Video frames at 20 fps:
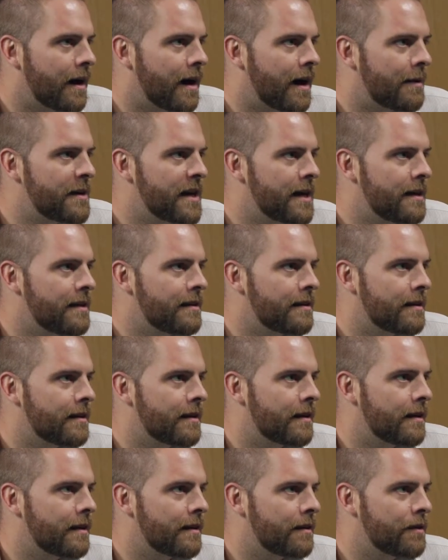I mean,
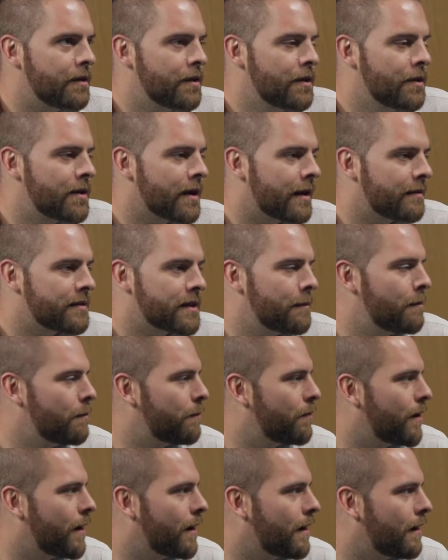you can have something.
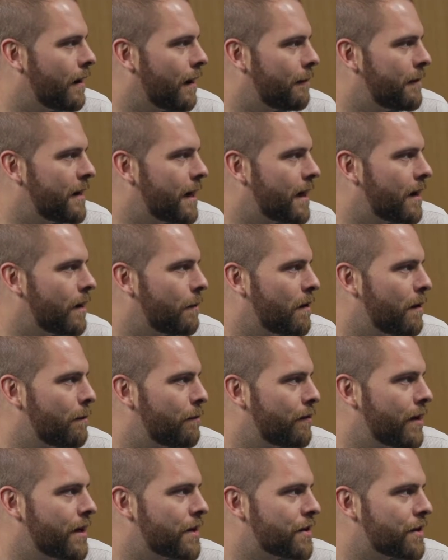Bre- I mean, there could be a
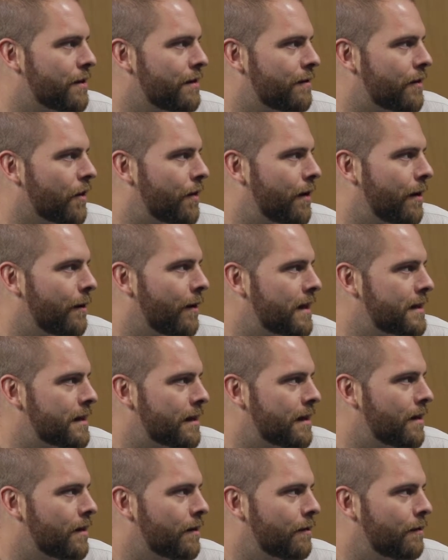breach, and you've got no
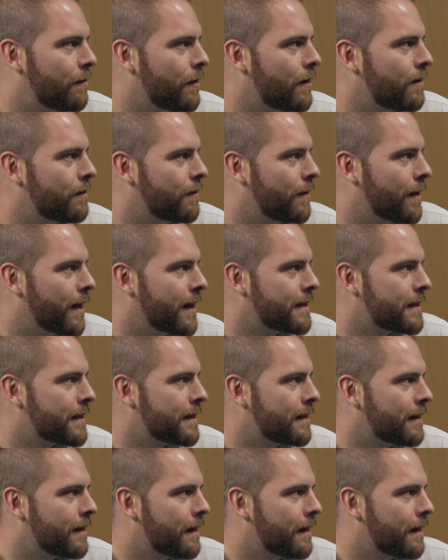idea that you're involved right. with it.